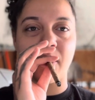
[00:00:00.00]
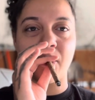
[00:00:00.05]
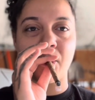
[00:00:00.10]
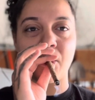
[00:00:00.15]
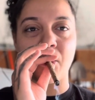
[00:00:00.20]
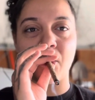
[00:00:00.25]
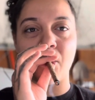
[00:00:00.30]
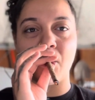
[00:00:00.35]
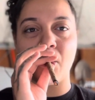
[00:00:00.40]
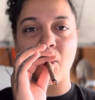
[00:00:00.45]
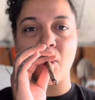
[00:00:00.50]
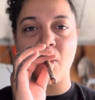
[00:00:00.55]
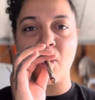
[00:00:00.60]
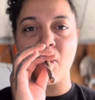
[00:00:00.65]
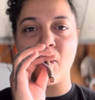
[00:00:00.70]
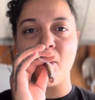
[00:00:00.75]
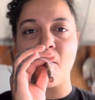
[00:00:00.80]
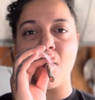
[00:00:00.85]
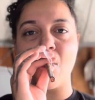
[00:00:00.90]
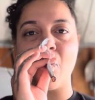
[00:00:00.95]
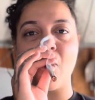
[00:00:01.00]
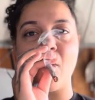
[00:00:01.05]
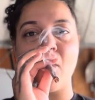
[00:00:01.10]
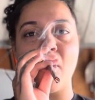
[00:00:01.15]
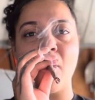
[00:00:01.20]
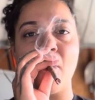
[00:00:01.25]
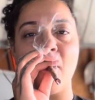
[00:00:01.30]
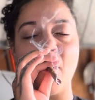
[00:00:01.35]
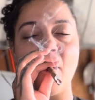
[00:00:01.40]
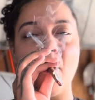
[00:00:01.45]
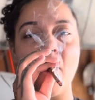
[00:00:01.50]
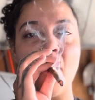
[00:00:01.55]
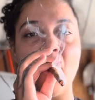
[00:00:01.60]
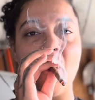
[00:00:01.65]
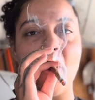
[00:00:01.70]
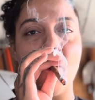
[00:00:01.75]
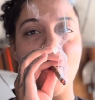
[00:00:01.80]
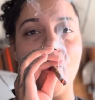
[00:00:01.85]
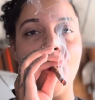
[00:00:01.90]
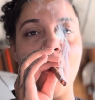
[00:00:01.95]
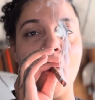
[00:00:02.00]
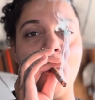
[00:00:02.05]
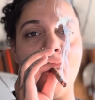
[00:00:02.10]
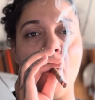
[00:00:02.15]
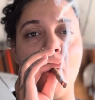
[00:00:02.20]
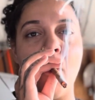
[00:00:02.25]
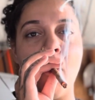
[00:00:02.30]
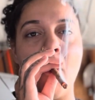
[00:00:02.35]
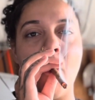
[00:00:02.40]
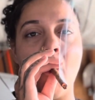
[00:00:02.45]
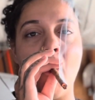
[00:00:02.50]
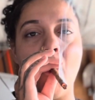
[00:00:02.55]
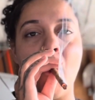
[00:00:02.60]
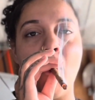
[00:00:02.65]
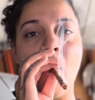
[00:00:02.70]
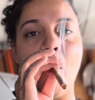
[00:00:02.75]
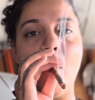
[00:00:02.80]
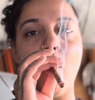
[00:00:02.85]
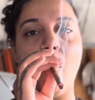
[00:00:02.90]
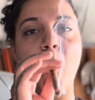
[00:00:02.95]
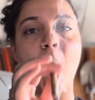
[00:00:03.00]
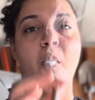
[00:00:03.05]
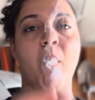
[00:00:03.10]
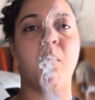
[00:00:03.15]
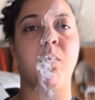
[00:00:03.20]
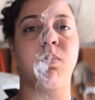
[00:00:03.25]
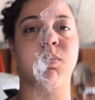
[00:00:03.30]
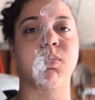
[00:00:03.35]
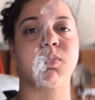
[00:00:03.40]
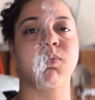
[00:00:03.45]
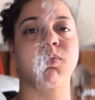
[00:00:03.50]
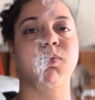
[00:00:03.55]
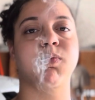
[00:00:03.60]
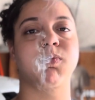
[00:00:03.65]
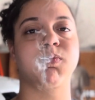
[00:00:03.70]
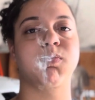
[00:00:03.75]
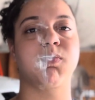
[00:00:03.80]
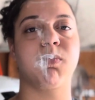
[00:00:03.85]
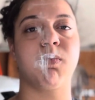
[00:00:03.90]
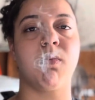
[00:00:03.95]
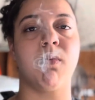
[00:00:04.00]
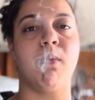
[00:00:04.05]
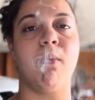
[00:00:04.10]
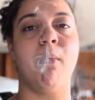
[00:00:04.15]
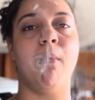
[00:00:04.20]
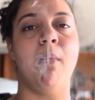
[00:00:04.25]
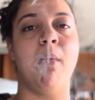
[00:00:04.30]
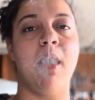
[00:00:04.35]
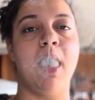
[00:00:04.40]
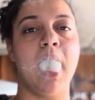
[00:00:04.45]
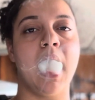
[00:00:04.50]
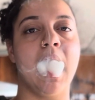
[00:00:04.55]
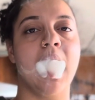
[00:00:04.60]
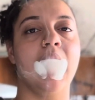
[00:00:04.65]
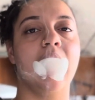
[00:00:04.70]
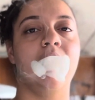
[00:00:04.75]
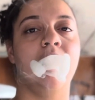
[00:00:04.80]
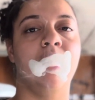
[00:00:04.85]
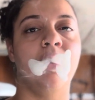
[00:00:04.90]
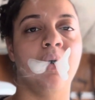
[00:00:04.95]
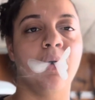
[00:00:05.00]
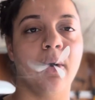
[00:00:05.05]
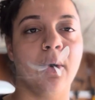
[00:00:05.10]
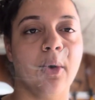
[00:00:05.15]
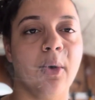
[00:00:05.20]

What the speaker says: Nobody speaks.